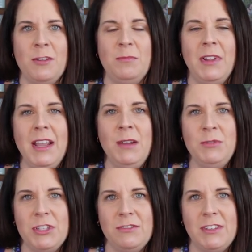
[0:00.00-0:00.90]
the
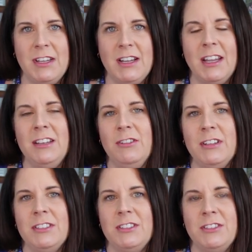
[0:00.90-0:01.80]
blame shifting and you
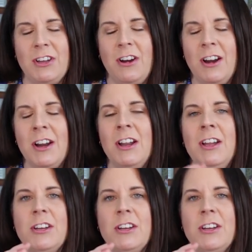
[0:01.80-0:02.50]
can start